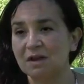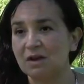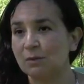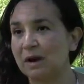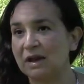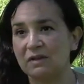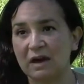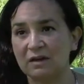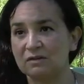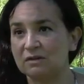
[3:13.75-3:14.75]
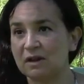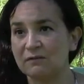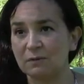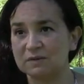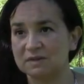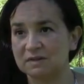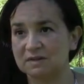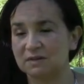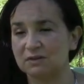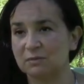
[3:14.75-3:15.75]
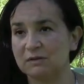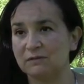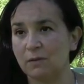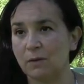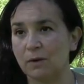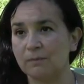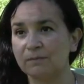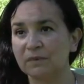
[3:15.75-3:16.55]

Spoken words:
in a way that never was considered before.